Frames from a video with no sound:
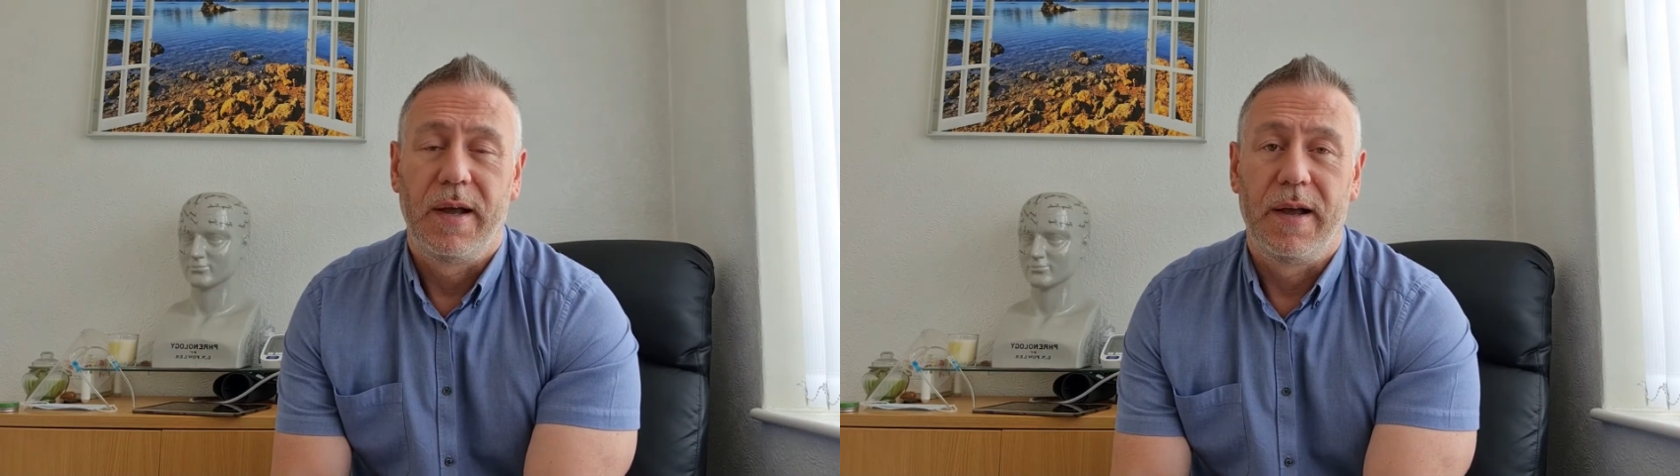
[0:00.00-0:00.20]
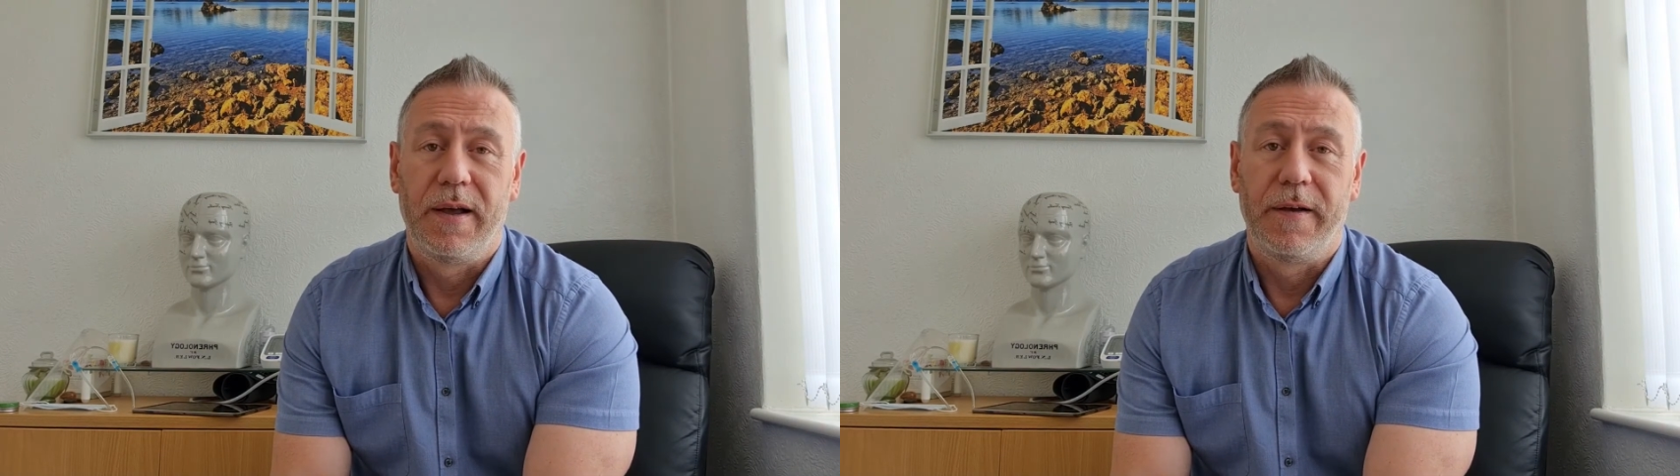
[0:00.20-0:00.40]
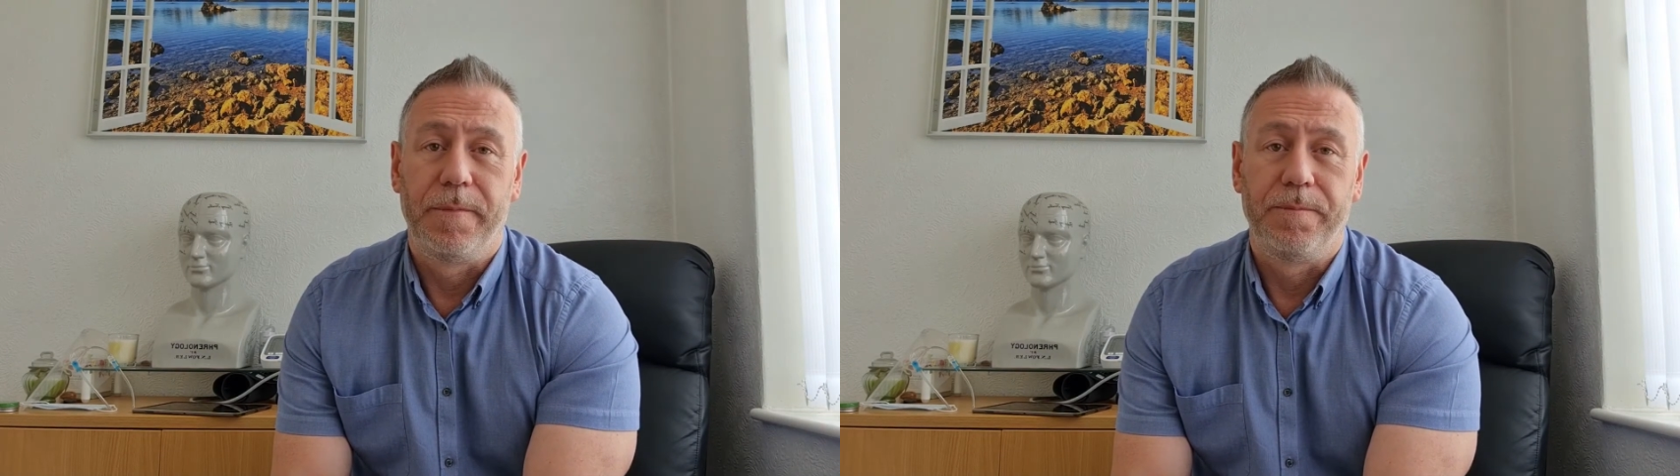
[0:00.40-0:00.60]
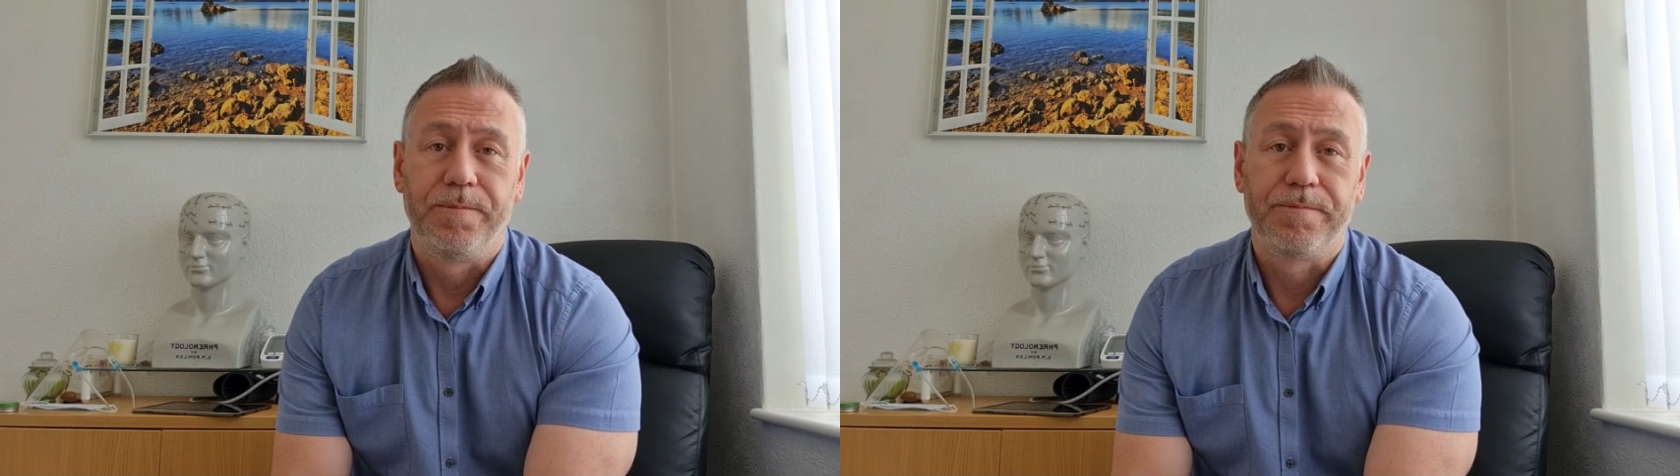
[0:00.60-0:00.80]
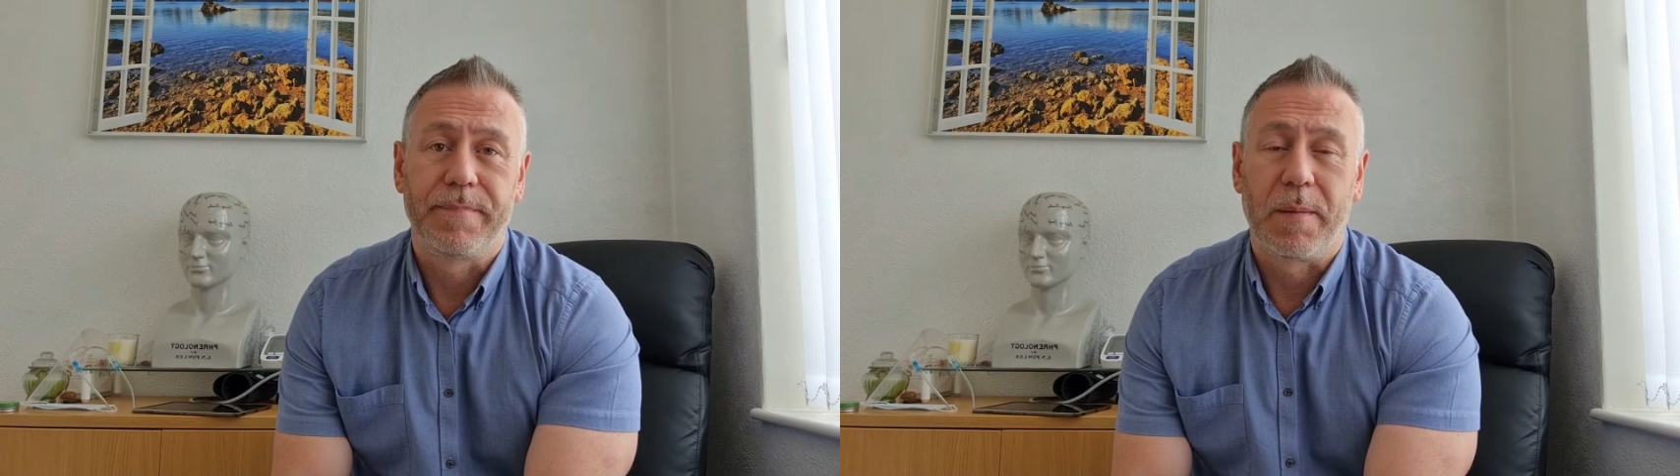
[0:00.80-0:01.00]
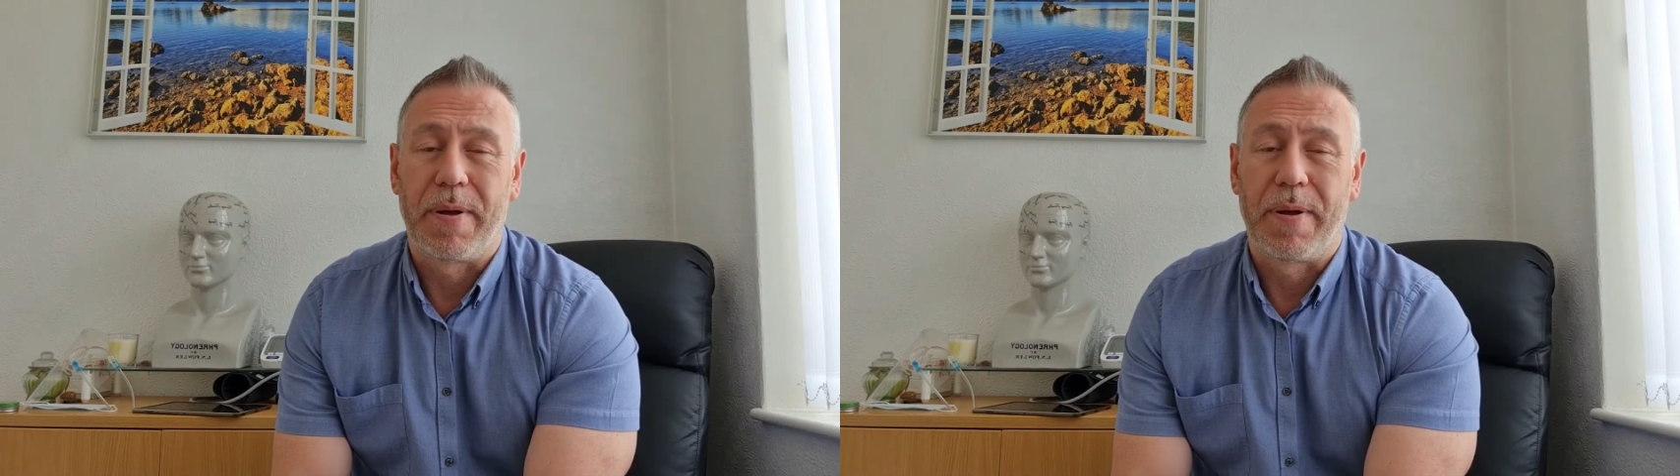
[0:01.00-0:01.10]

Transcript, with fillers: um,